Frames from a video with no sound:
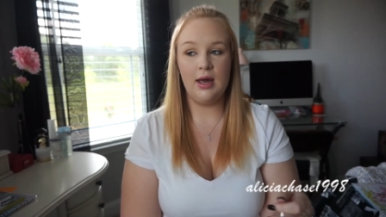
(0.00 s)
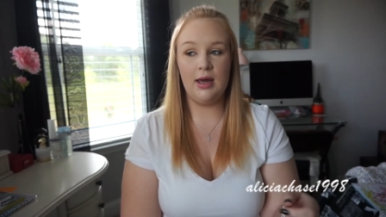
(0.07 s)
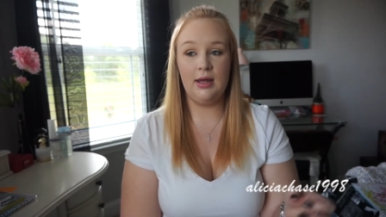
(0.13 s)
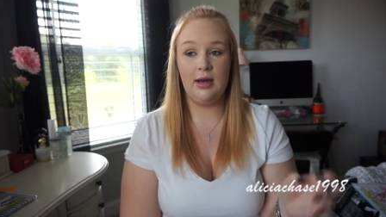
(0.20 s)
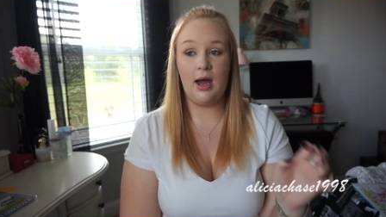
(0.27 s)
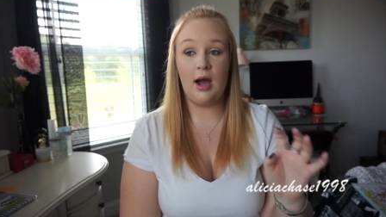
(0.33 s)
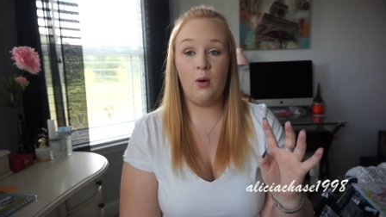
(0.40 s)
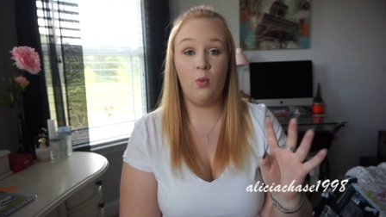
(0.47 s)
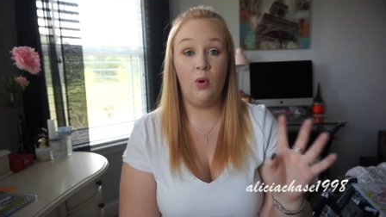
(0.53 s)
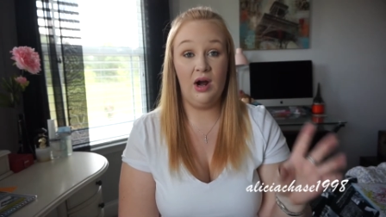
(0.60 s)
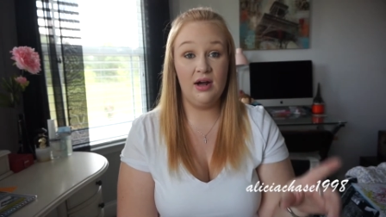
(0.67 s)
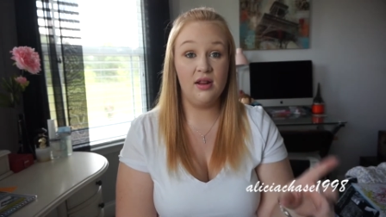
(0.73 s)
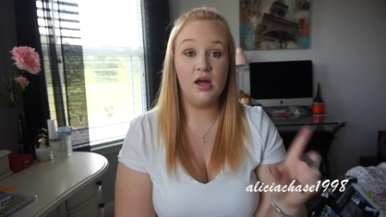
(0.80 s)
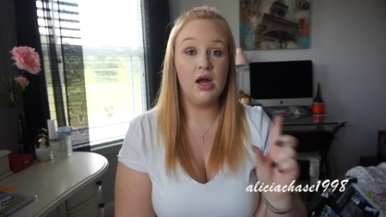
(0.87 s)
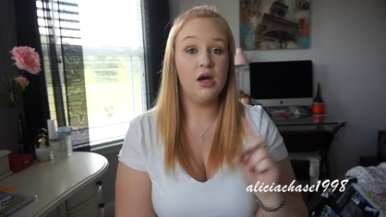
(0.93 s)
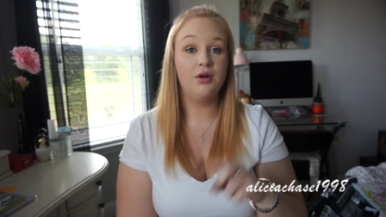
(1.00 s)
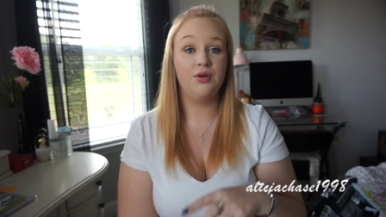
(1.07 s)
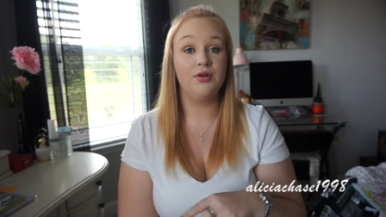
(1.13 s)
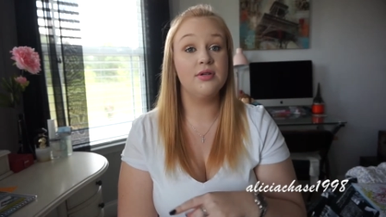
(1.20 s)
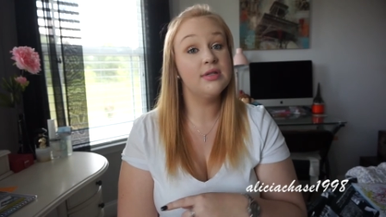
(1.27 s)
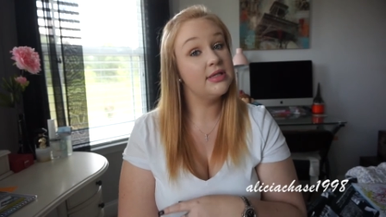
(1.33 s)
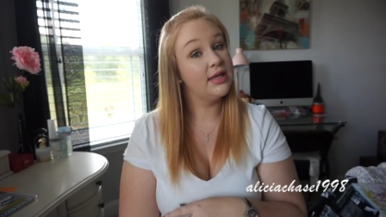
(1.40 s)
And while I
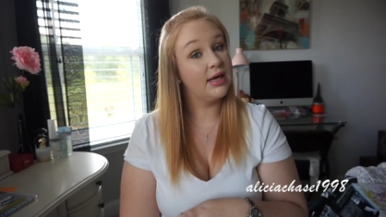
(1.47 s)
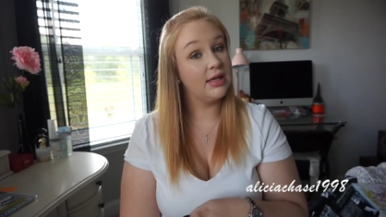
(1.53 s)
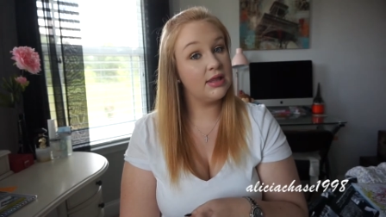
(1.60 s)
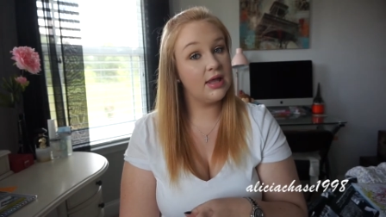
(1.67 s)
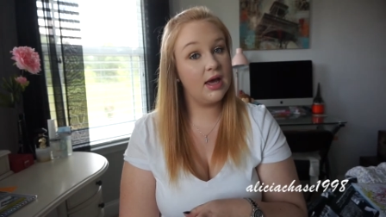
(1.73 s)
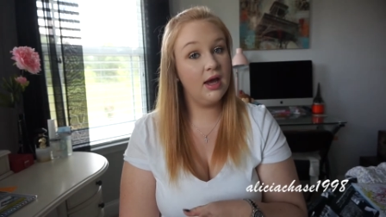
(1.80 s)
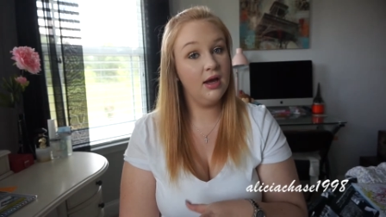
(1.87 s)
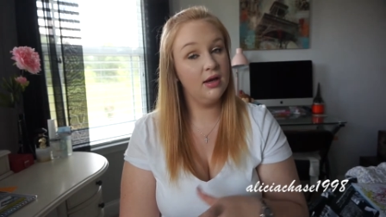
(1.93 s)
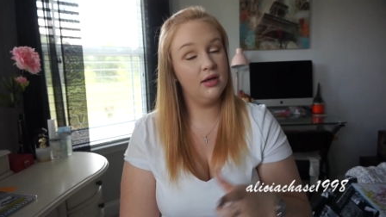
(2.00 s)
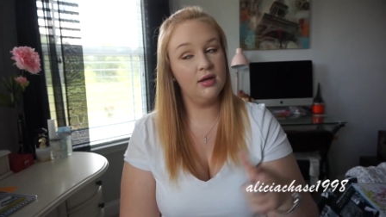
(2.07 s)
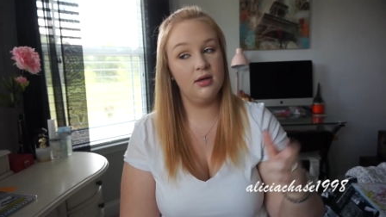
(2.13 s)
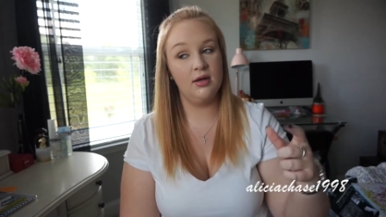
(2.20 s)
understand that,